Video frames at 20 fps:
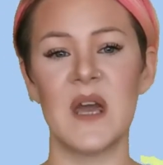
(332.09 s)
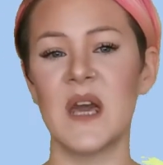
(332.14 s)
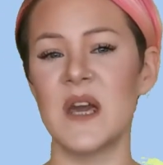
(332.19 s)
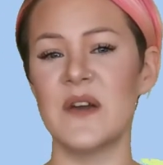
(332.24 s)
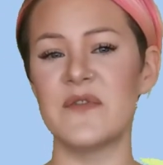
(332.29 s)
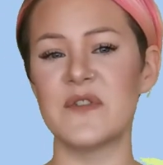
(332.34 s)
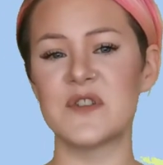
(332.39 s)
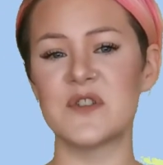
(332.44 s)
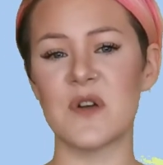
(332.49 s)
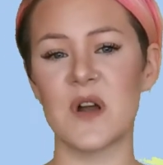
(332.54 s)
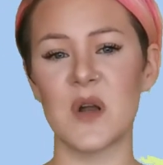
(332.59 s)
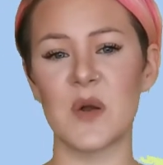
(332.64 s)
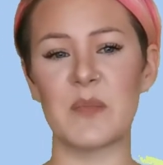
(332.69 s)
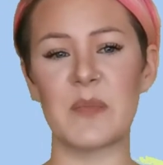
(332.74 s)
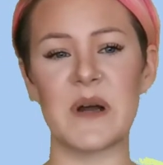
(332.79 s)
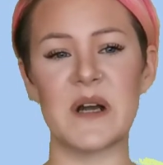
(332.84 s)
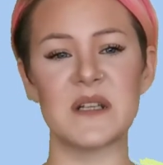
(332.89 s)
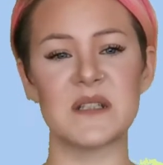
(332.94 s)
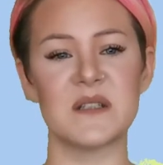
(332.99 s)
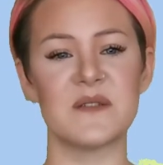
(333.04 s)
If a drunk
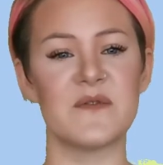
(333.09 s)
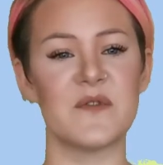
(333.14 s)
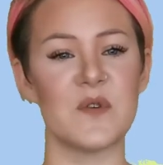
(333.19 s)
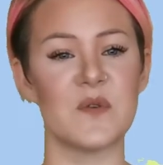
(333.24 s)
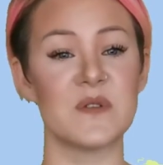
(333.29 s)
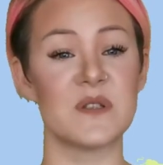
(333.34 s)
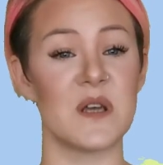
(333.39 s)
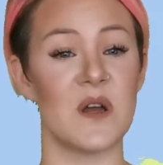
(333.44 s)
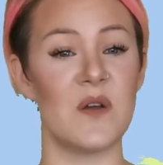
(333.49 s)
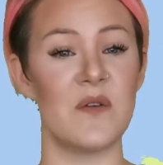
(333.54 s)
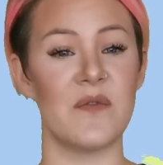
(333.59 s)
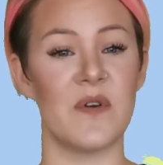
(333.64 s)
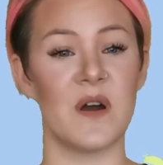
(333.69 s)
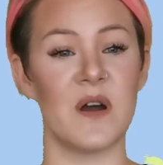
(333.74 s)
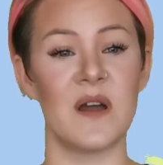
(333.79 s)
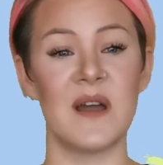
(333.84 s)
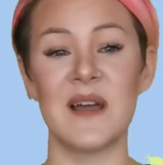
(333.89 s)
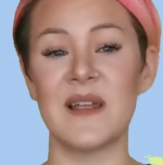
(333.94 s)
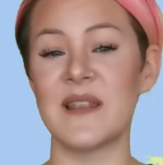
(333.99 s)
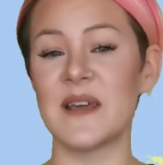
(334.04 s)
person falls
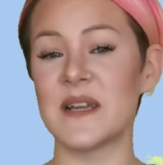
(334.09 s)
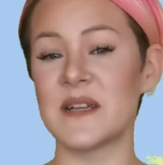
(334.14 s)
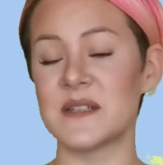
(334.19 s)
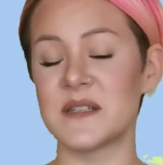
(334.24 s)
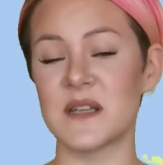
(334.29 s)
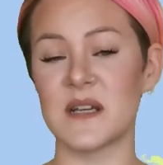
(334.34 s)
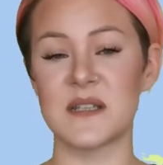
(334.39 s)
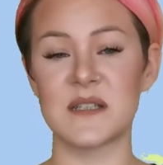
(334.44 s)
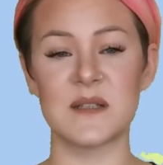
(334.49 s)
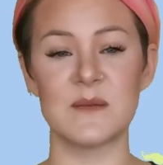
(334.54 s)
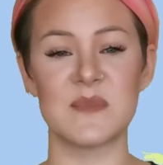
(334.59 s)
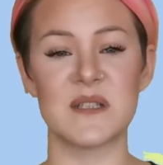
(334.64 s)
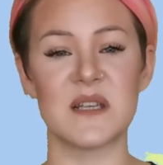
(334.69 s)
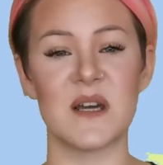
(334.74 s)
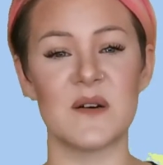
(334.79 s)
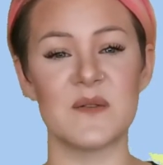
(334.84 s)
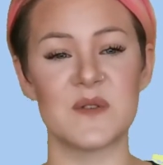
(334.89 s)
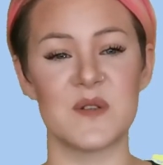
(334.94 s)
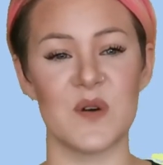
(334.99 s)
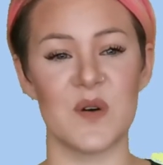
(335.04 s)
over, they can dust
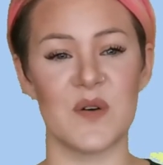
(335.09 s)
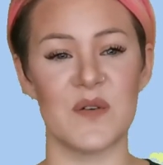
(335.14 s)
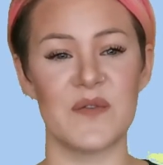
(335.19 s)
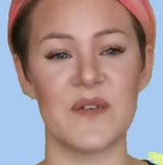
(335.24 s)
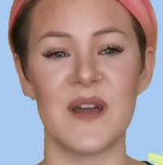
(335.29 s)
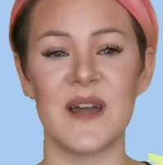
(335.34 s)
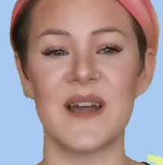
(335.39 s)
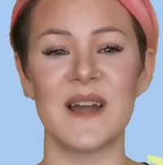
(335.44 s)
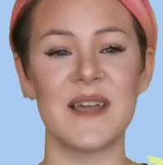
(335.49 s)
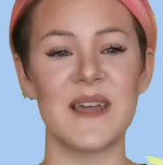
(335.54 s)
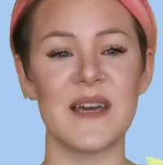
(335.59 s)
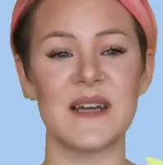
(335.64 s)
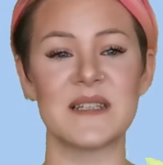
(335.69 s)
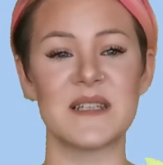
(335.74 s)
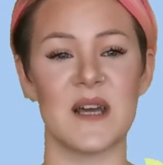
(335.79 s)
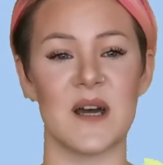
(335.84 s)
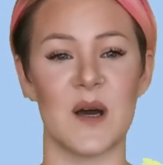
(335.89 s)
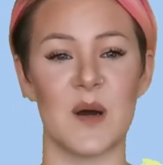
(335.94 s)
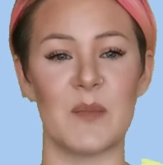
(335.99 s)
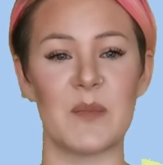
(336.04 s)
themselves off and
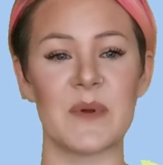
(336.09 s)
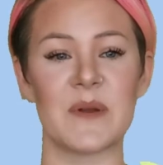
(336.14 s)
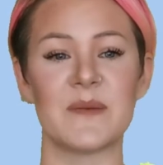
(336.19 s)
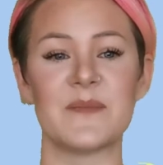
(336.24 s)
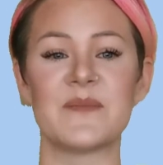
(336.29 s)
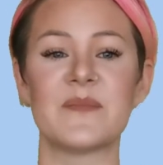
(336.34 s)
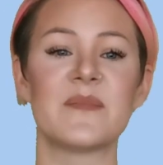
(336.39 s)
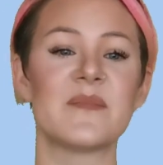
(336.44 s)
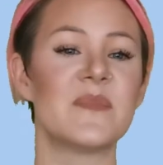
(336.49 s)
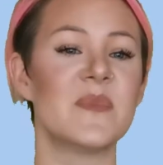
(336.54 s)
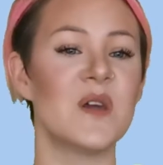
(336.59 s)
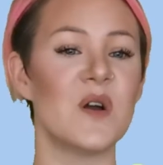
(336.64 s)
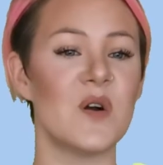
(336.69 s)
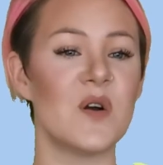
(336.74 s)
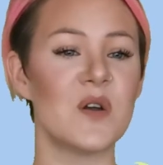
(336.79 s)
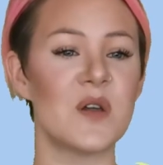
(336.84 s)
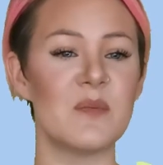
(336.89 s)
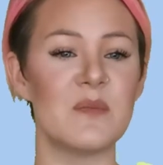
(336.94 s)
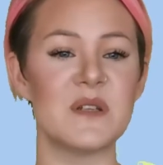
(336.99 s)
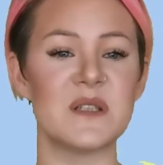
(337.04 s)
get up. The
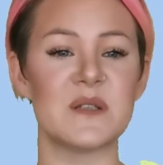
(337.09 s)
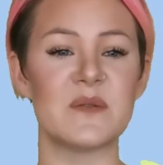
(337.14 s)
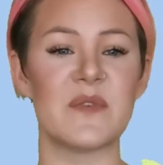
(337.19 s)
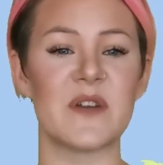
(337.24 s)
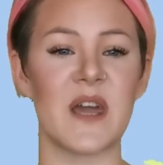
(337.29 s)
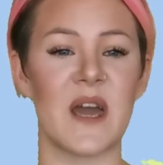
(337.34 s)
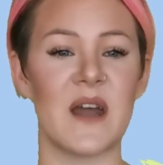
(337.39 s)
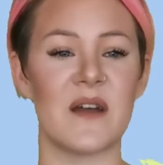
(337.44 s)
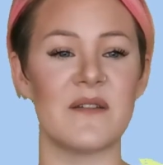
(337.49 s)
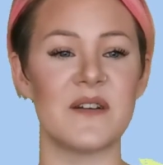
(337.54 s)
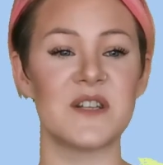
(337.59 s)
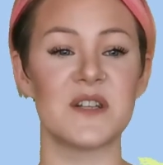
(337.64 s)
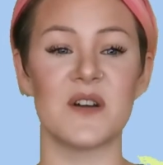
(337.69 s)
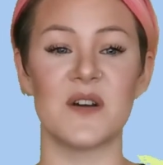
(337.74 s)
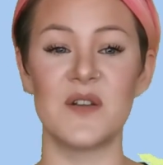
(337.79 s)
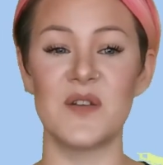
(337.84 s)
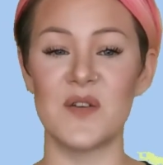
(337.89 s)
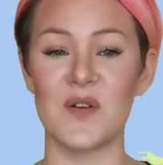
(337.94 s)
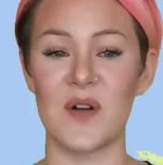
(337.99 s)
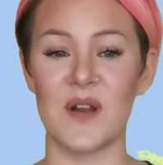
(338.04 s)
occupants of a carriage
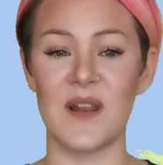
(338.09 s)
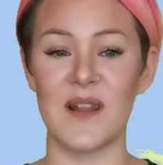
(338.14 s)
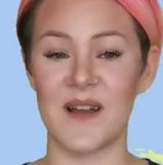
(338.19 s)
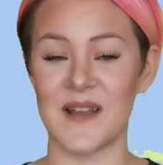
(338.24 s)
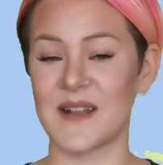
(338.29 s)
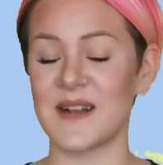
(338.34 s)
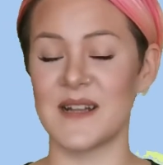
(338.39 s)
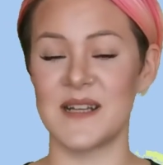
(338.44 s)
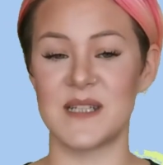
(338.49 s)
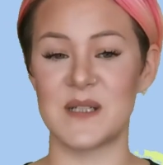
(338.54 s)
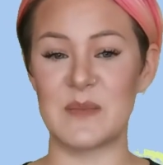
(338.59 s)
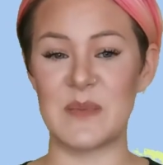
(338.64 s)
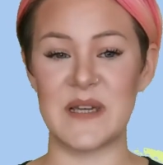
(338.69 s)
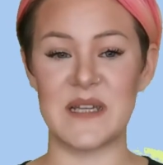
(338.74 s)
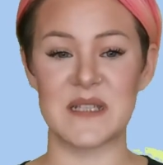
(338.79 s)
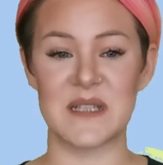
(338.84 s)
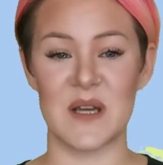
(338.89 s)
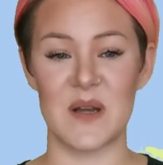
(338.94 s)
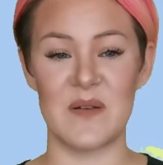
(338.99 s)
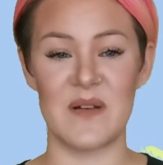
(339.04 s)
are not likely to
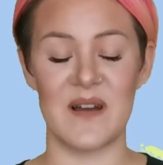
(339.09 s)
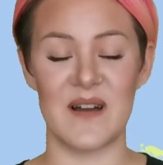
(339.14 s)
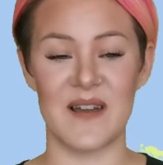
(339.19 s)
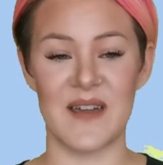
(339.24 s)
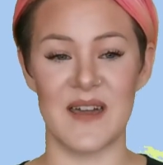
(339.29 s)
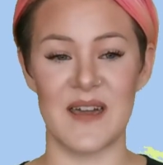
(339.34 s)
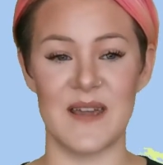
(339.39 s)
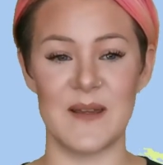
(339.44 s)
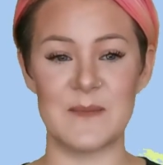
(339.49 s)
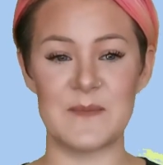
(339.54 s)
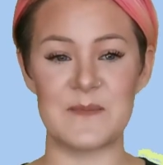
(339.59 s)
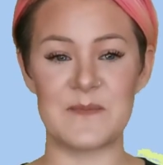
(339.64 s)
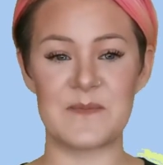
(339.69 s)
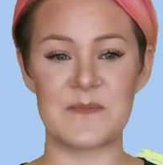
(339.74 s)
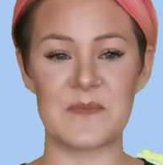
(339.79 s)
be so lucky.